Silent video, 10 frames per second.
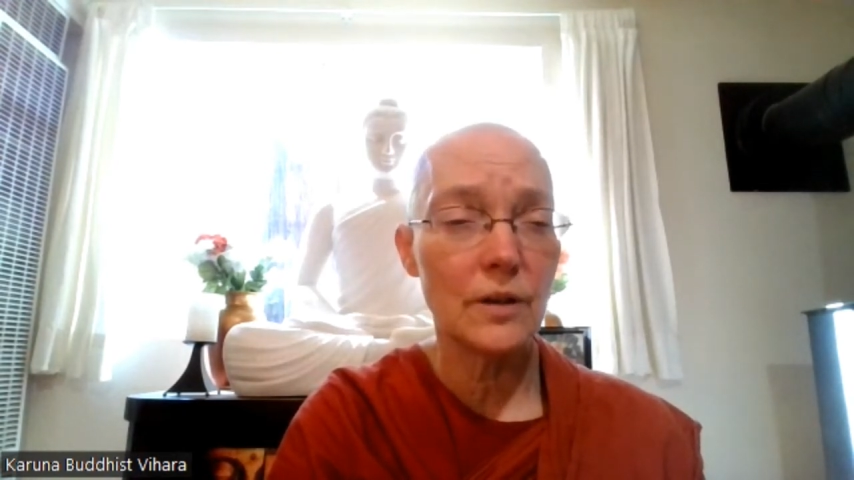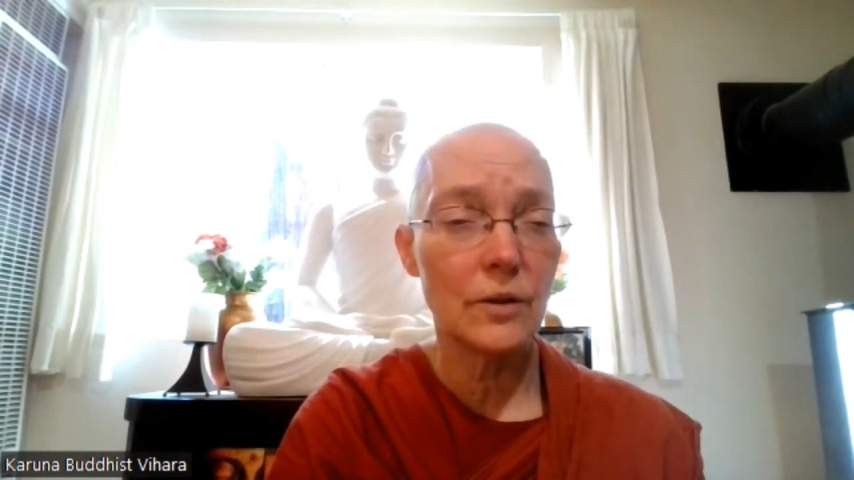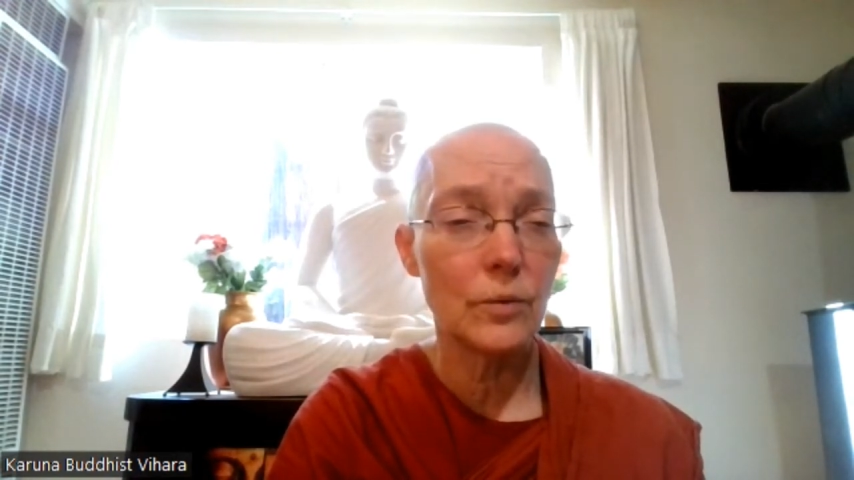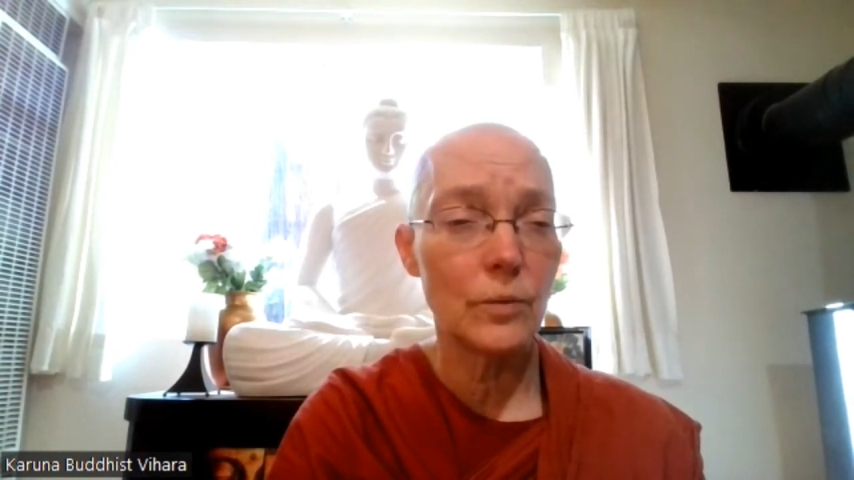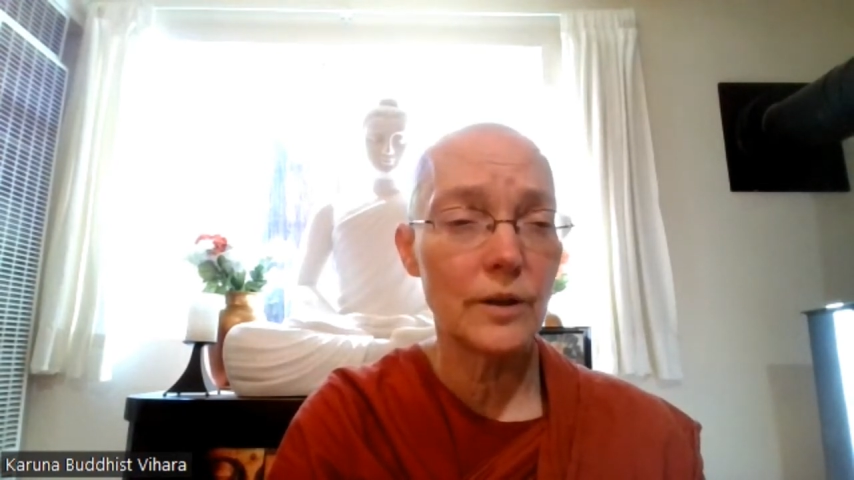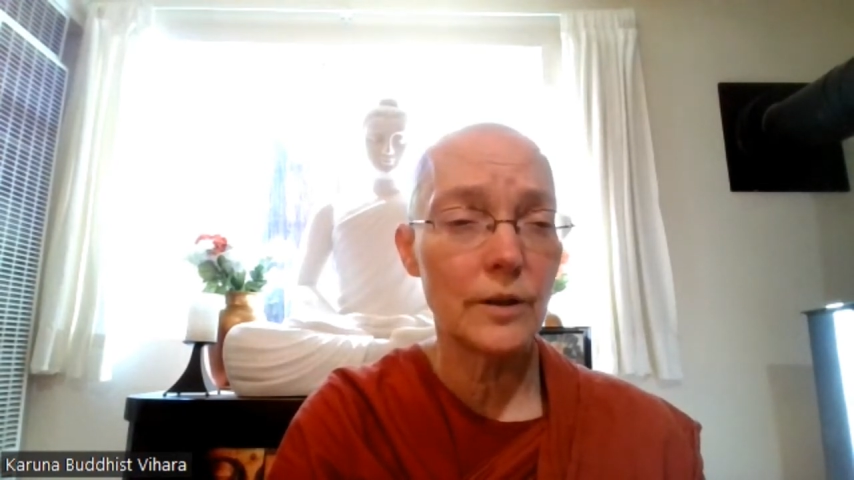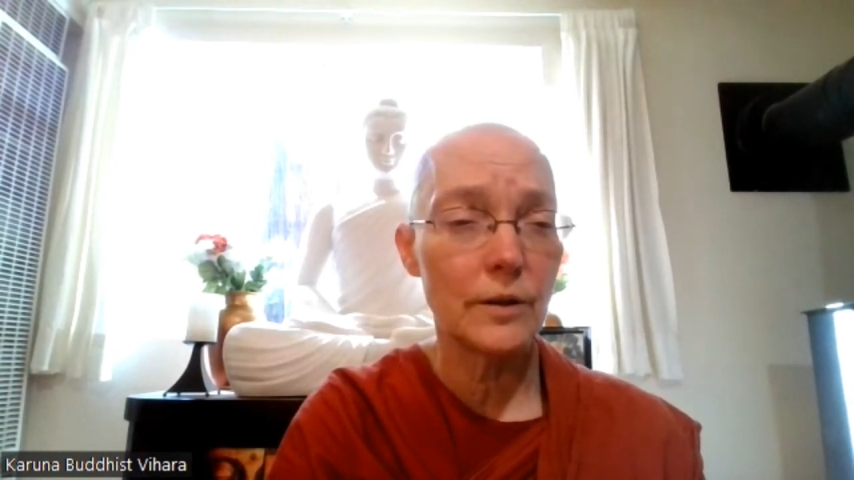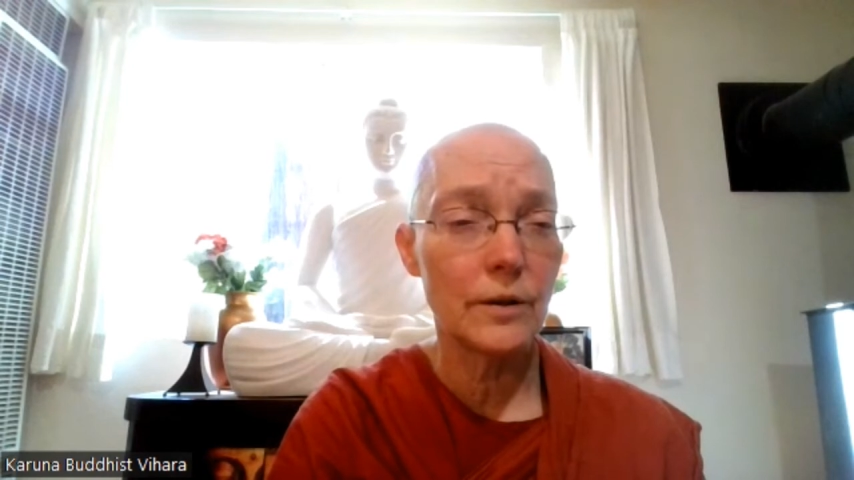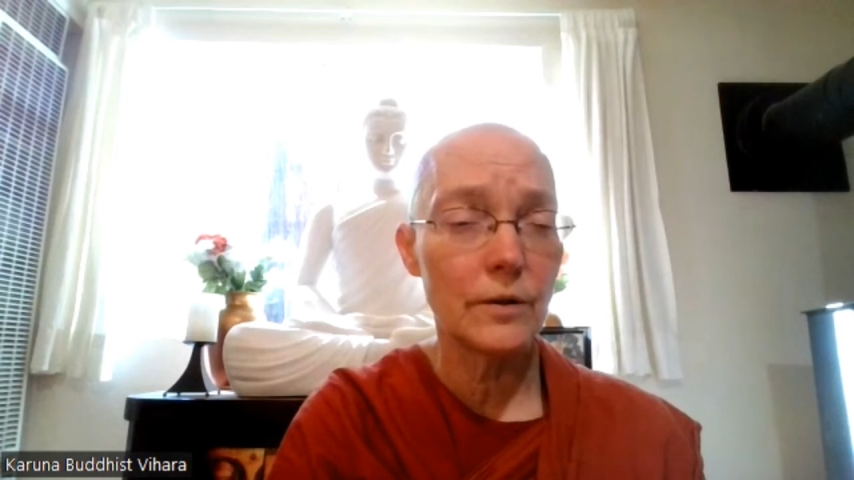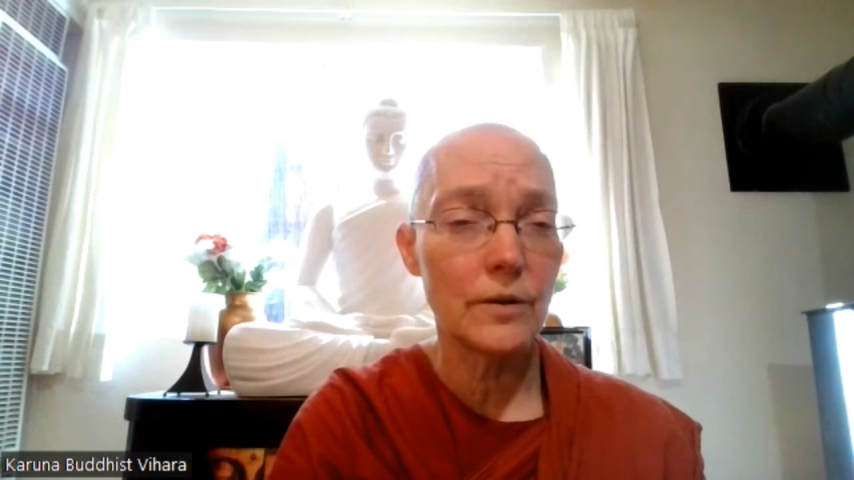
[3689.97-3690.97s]
ill
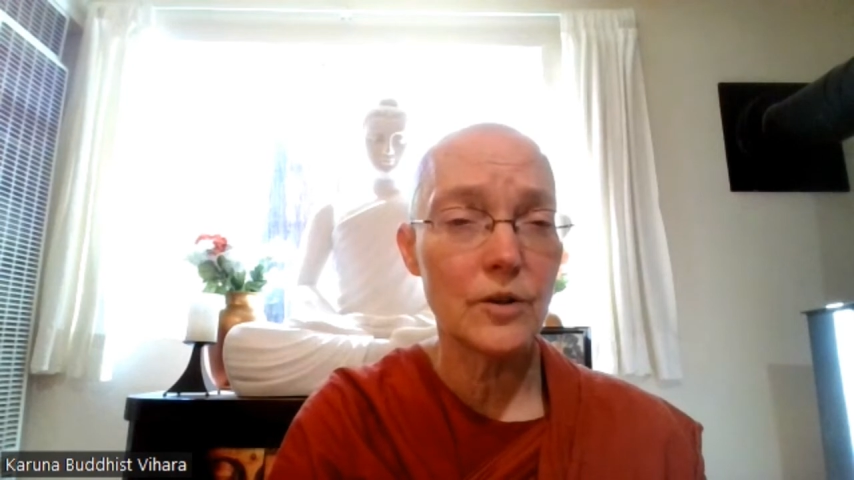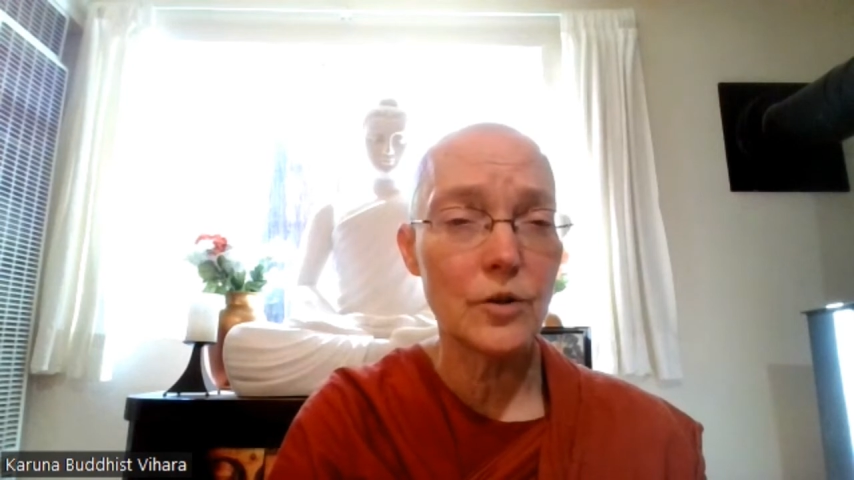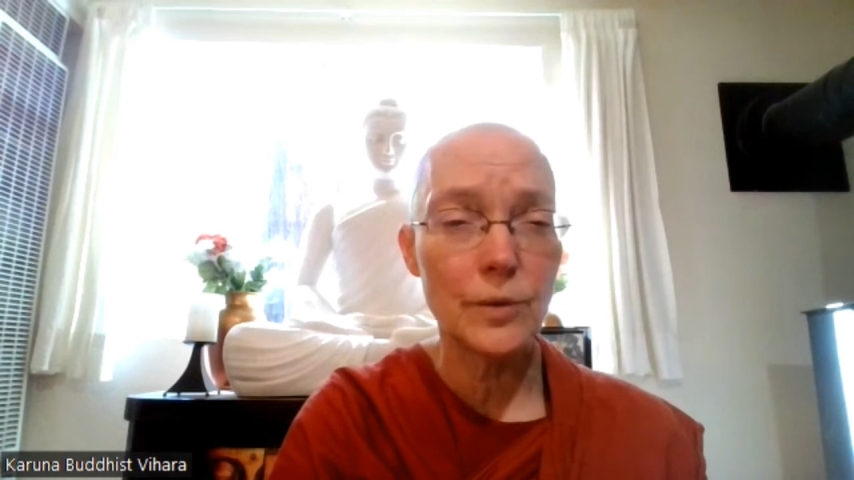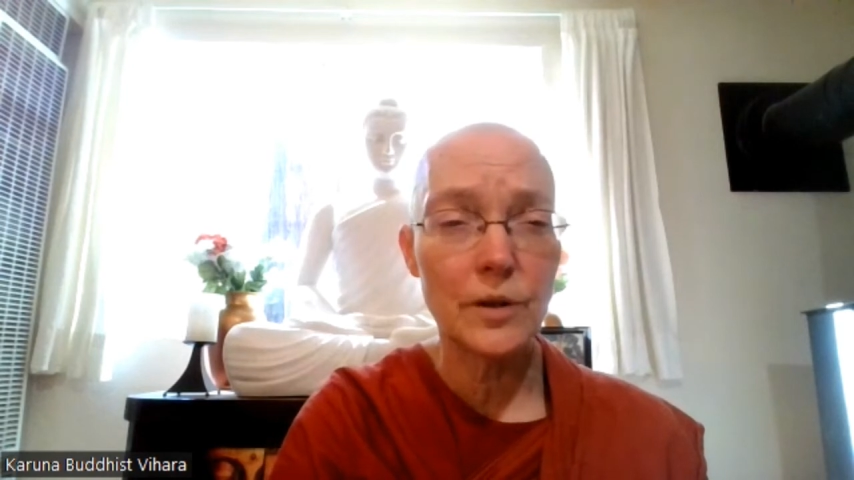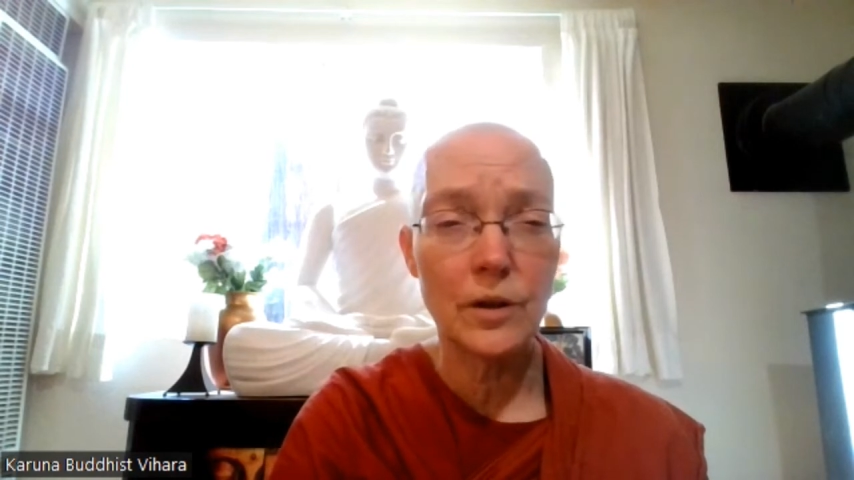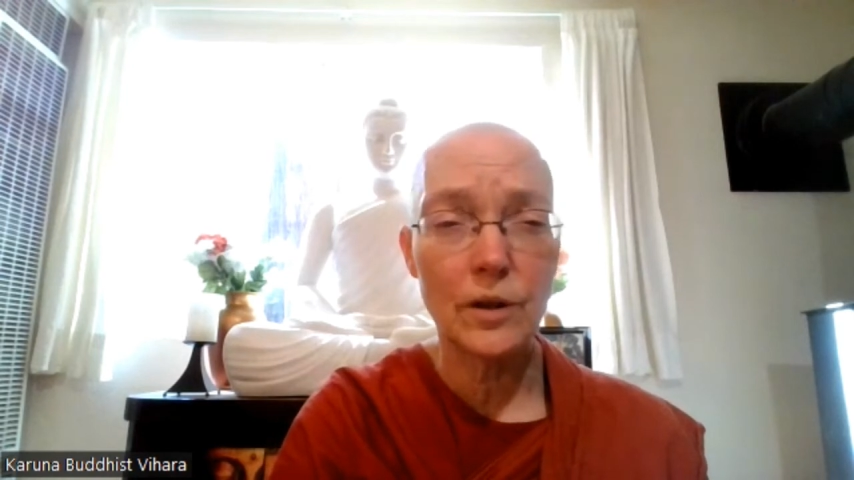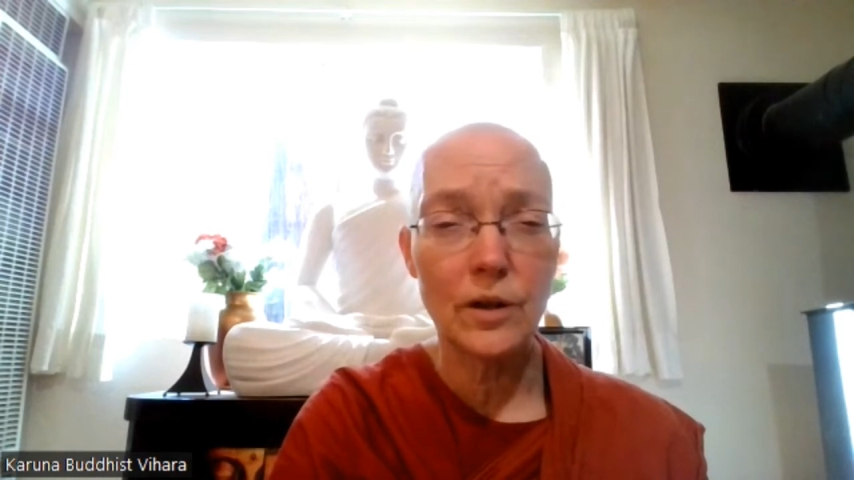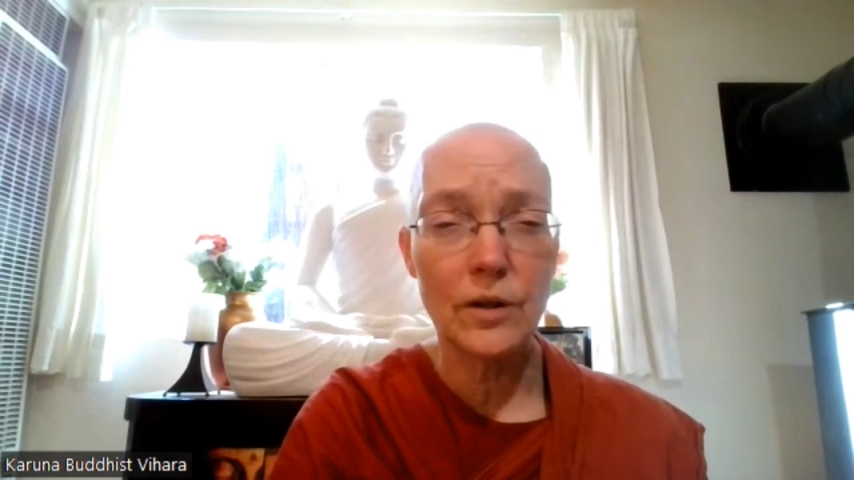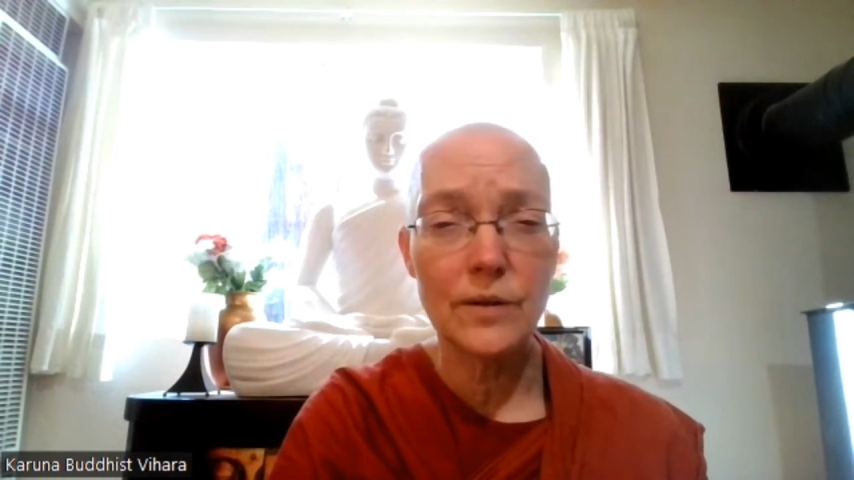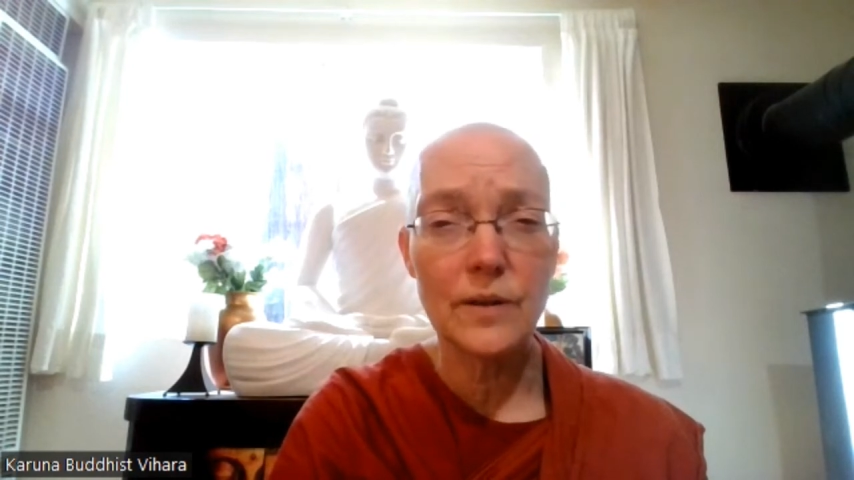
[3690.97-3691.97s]
will, disregard.